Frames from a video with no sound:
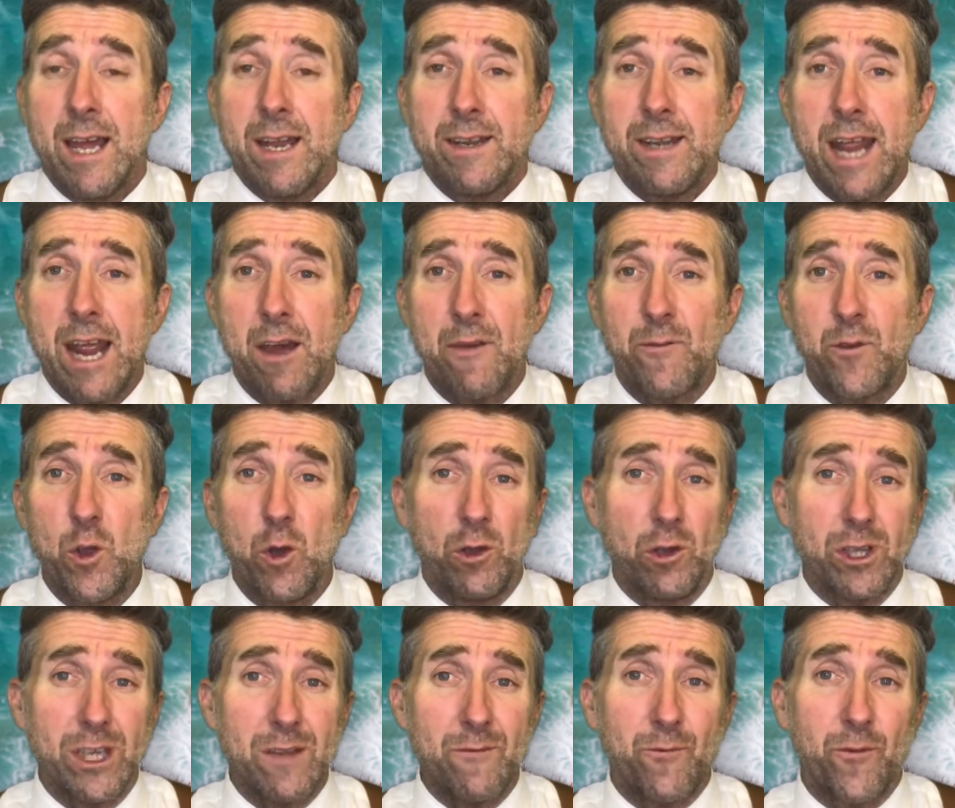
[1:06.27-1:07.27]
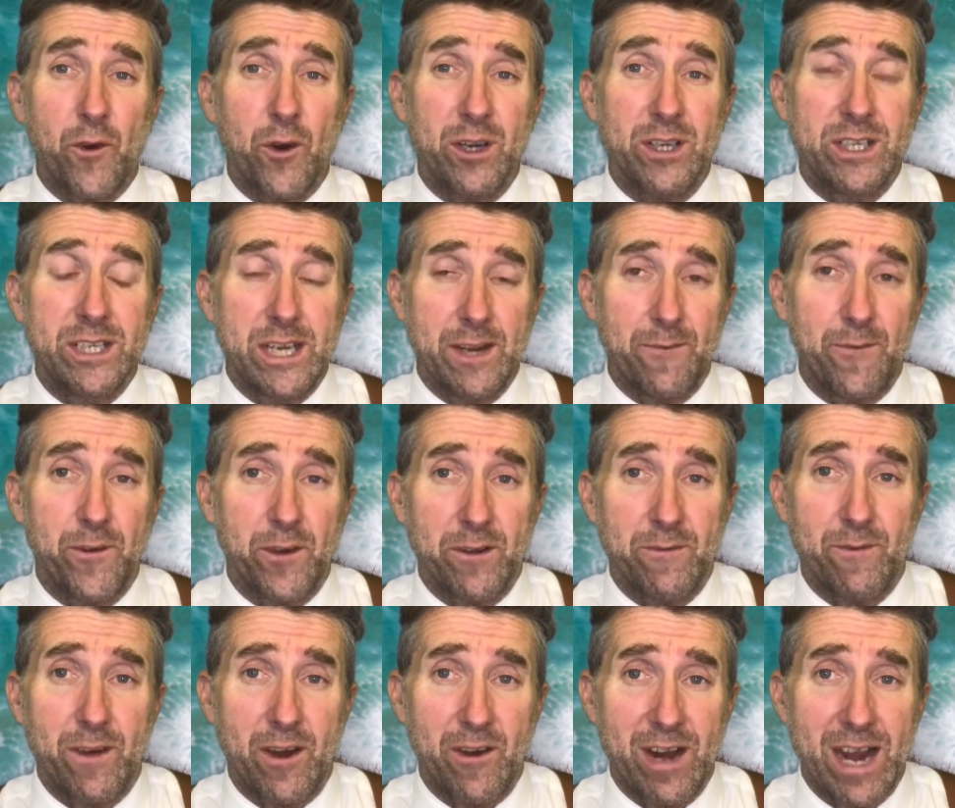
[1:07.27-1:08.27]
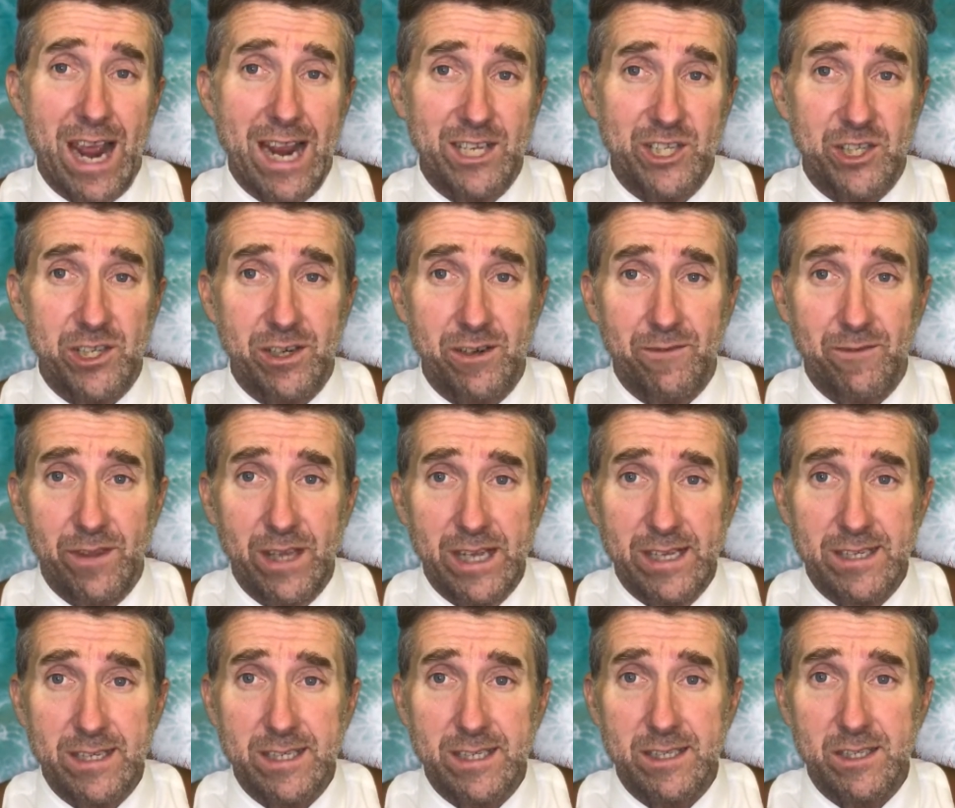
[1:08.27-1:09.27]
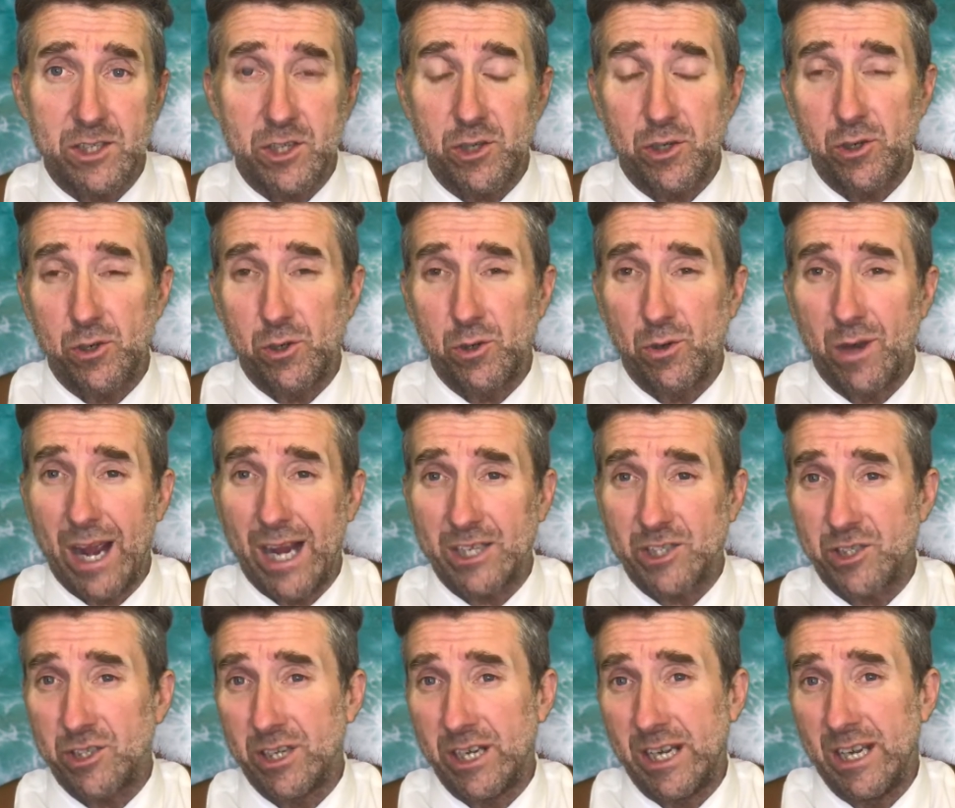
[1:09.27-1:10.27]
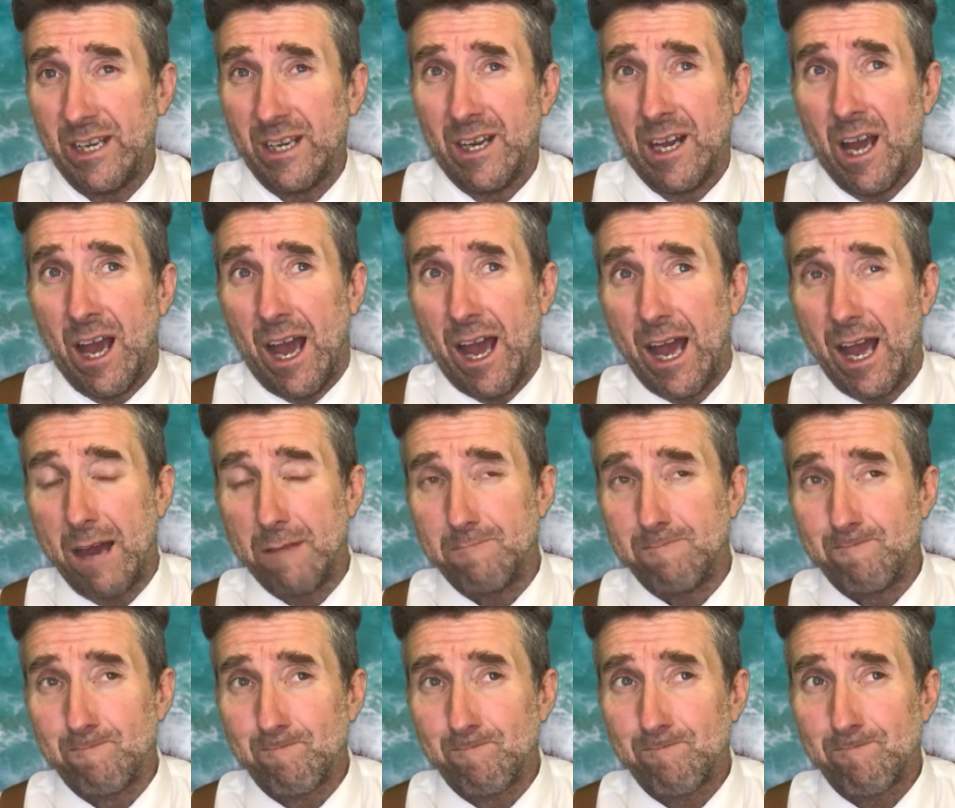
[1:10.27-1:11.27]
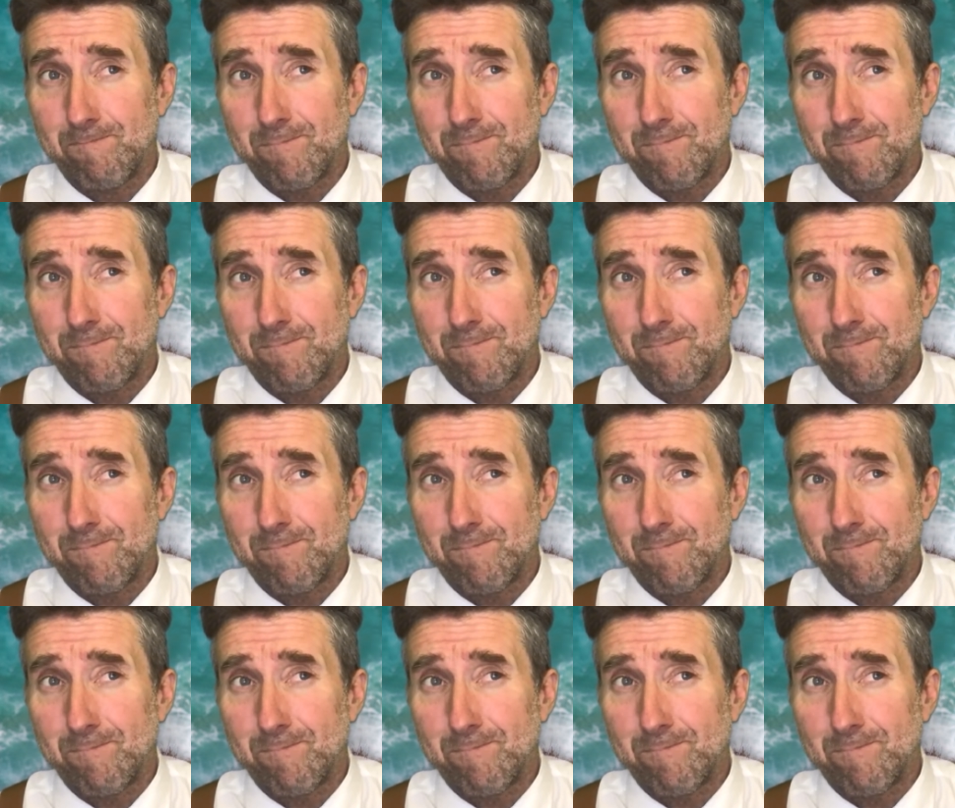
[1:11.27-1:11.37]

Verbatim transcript: Now, if you're looking for a different variation of this to actually um,